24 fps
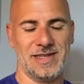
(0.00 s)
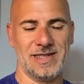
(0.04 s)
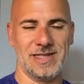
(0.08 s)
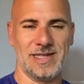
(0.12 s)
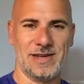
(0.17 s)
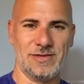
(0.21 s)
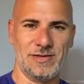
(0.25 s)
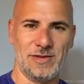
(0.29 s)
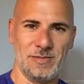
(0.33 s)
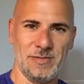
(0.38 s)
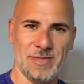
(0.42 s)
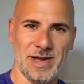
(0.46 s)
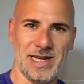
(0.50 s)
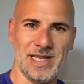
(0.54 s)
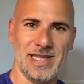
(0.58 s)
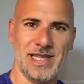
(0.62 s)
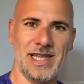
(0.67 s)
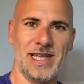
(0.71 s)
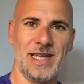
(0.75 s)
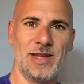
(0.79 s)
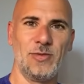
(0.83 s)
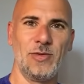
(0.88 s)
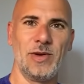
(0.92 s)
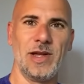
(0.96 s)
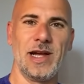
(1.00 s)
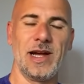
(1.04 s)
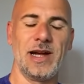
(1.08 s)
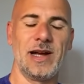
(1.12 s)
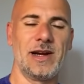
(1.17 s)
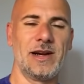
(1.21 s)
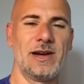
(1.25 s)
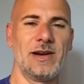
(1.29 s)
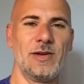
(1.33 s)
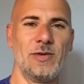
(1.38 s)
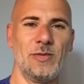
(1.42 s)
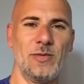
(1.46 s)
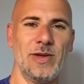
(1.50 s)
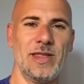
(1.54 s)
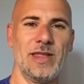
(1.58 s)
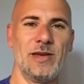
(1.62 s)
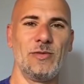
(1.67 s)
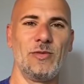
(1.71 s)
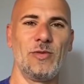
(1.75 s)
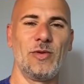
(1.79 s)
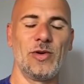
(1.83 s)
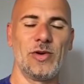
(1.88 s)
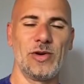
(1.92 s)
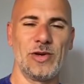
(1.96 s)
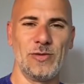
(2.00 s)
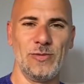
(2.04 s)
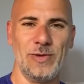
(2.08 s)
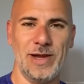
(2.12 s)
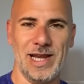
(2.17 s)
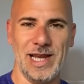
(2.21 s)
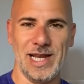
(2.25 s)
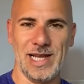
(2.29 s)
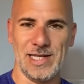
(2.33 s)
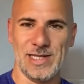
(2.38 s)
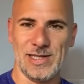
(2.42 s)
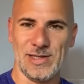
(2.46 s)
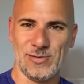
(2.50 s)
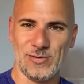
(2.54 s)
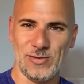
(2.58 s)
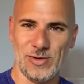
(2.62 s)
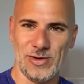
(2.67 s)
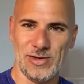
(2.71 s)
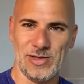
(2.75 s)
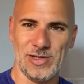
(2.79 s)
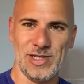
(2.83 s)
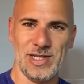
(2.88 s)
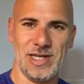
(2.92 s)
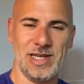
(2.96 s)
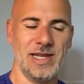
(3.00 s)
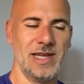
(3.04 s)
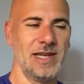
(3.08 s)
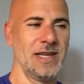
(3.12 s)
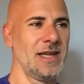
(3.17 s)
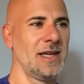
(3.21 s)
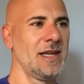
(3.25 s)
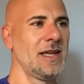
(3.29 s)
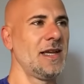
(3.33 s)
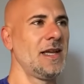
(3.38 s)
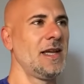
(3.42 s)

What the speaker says: It's every Monday we are with the World Weekly Astrology,